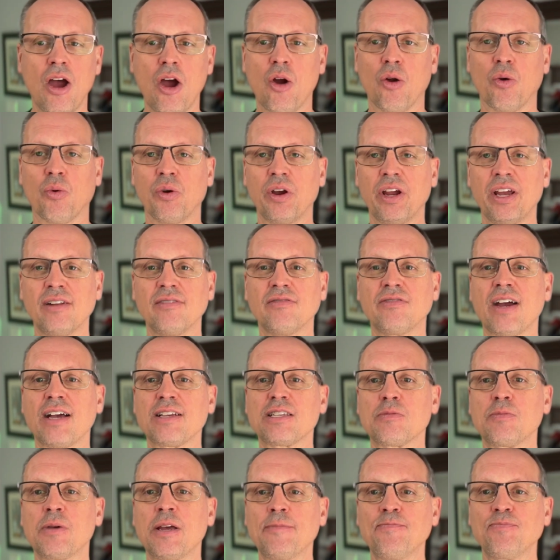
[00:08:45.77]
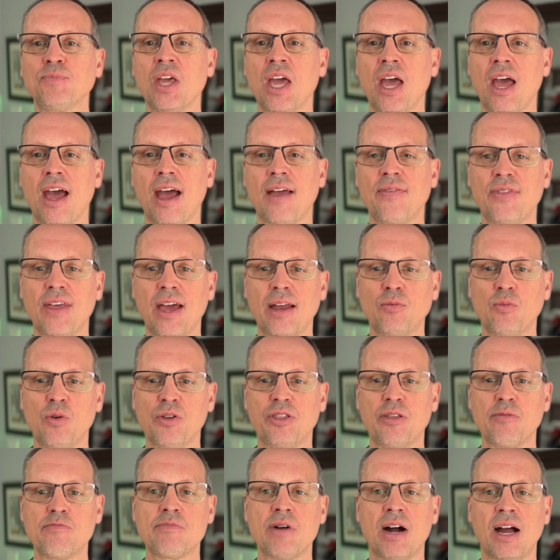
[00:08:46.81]
reinvestment. And then with
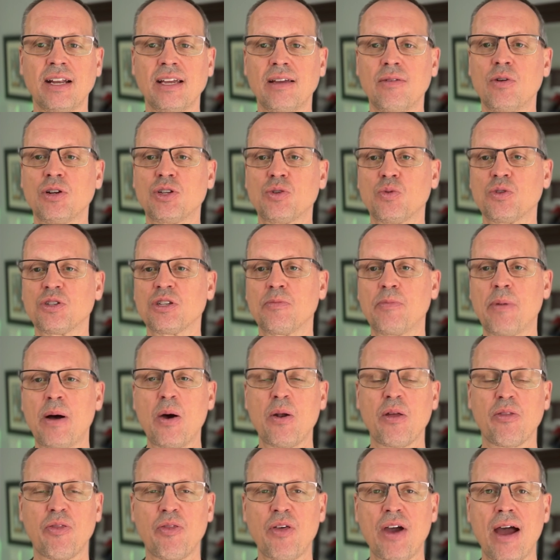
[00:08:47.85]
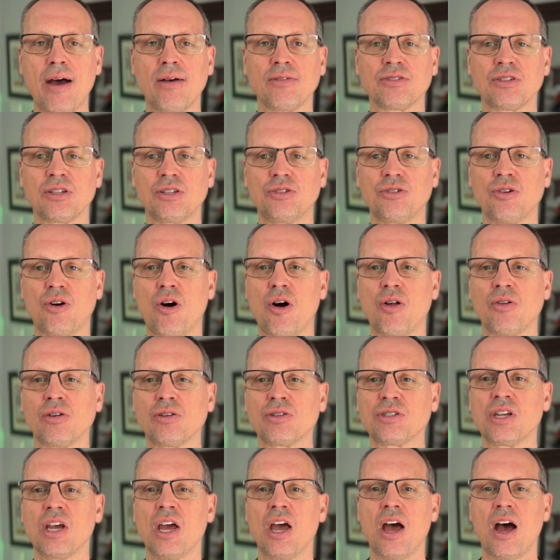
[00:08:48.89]
the money, which was about
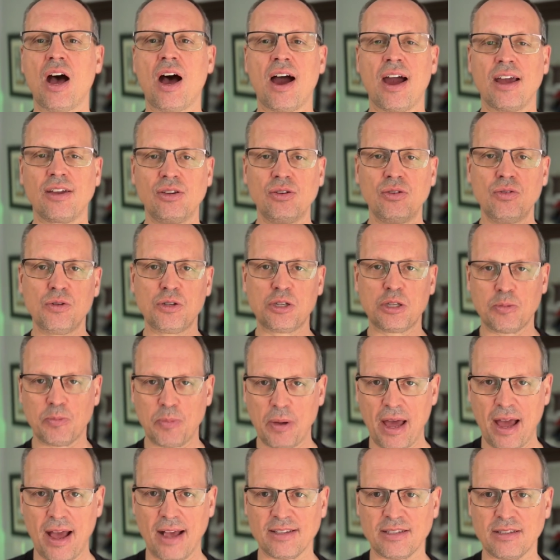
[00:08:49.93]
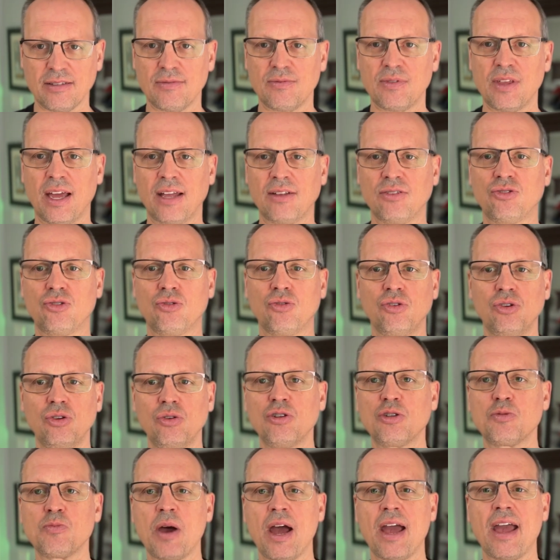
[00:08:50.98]
$1,000, I used Passive then to
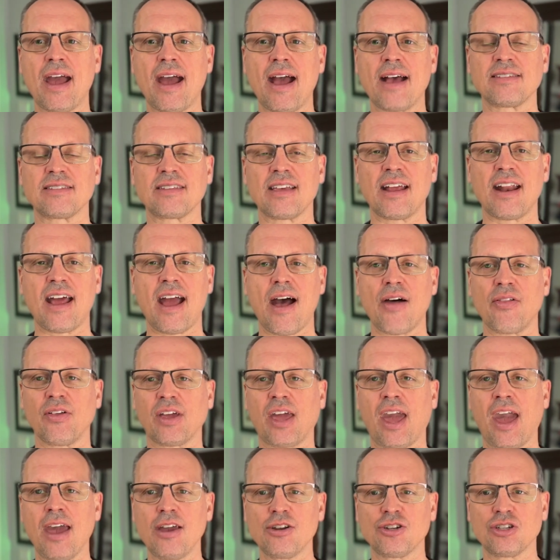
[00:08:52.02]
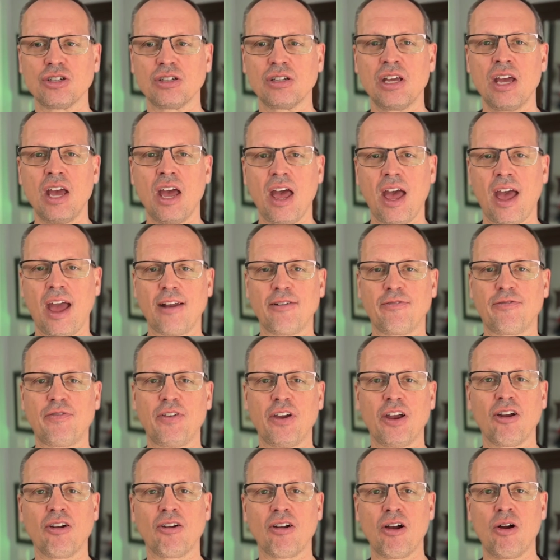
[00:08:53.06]
use my asset allocation and
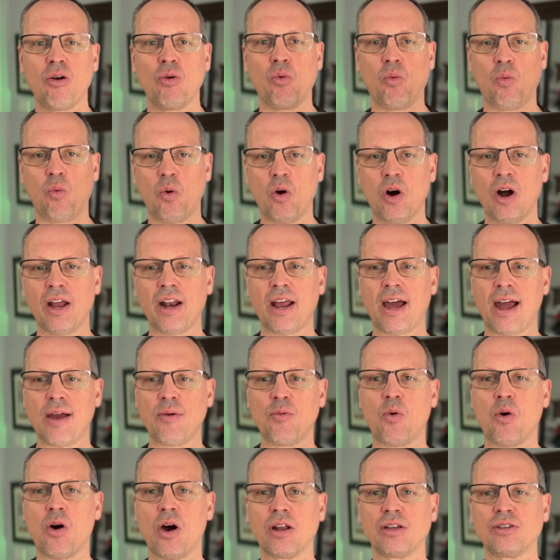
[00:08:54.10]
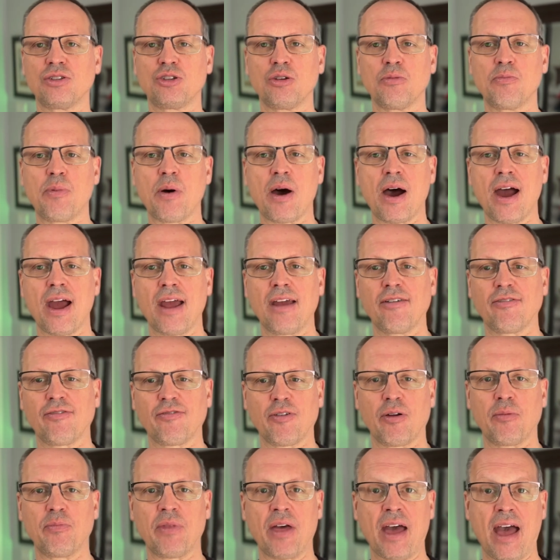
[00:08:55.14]
figure out what I wanted to buy
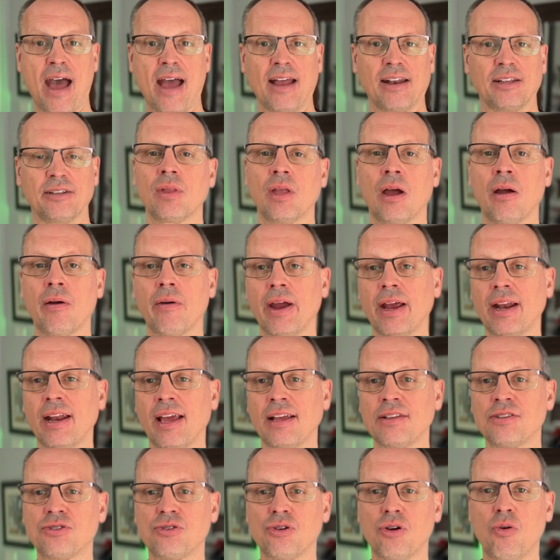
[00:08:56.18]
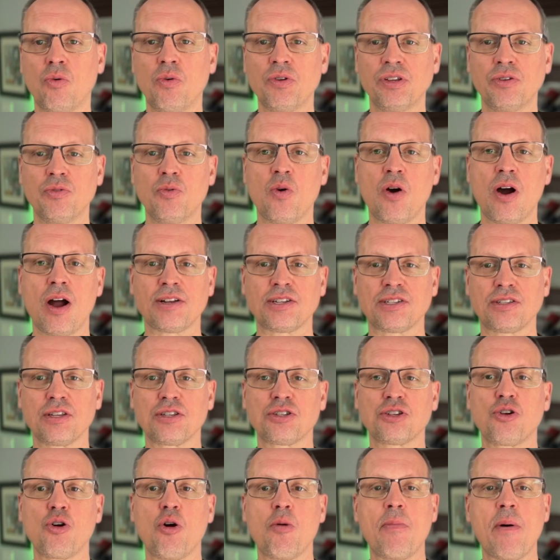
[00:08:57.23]
from that. All right, and so when you watch this
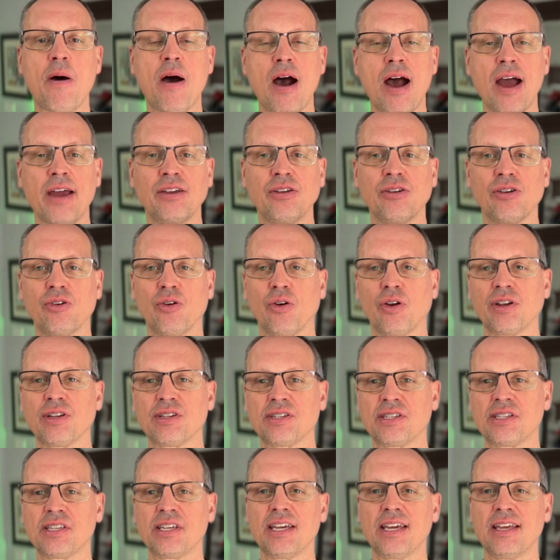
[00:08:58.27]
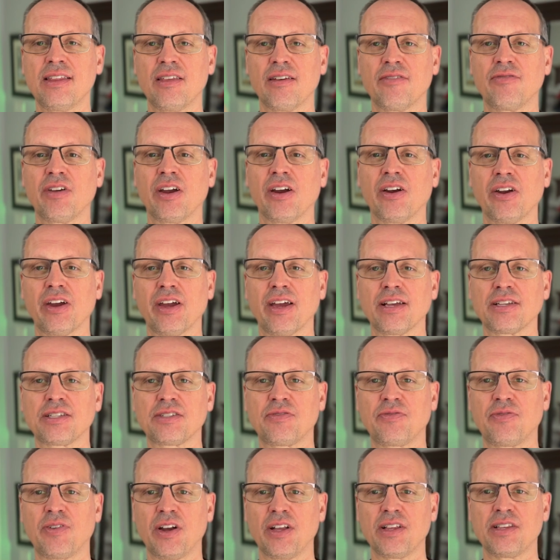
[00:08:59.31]
go by, you're going to see the various
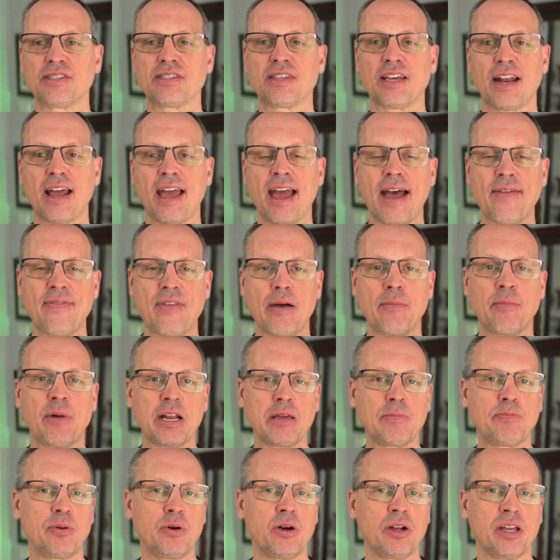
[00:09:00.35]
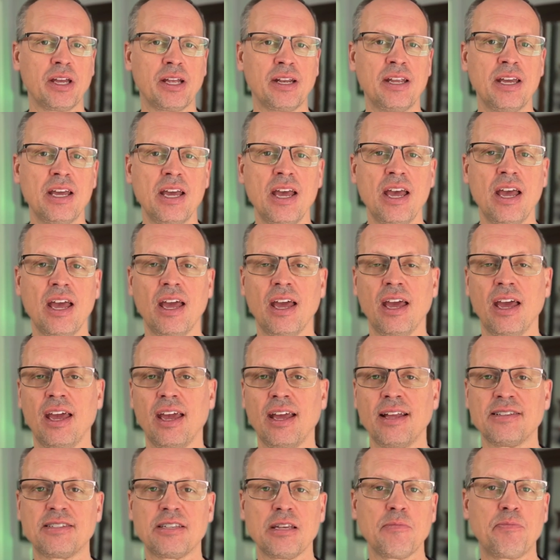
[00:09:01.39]
funds that I had that money put in.
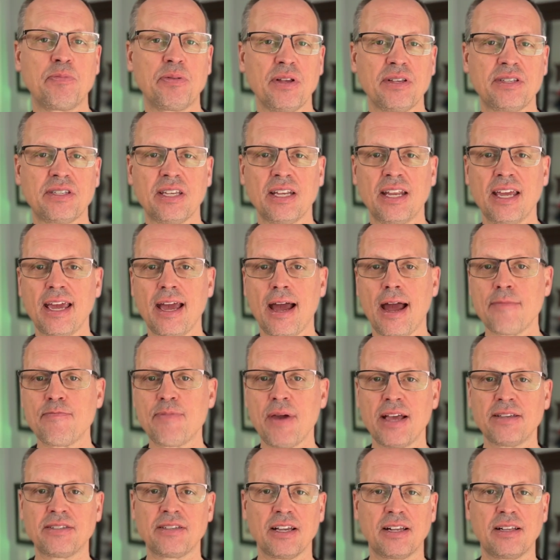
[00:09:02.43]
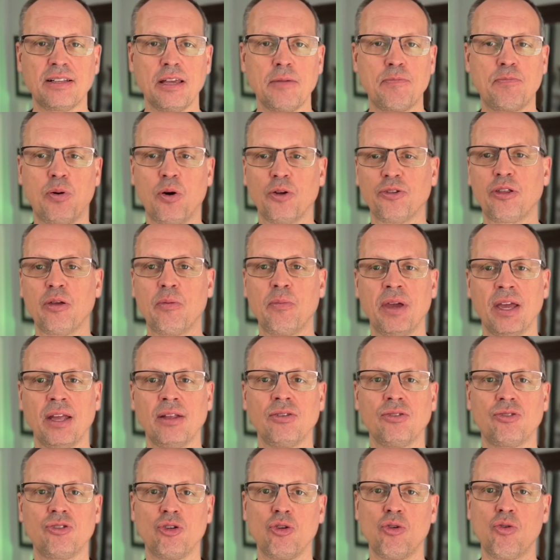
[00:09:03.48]
In simplicity, I basically put them
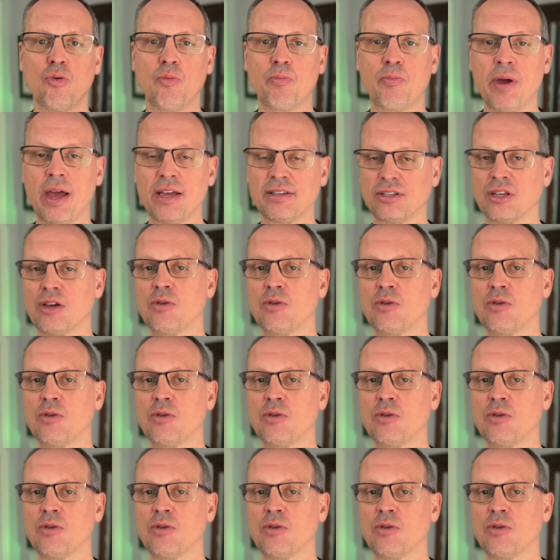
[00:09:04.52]
into basically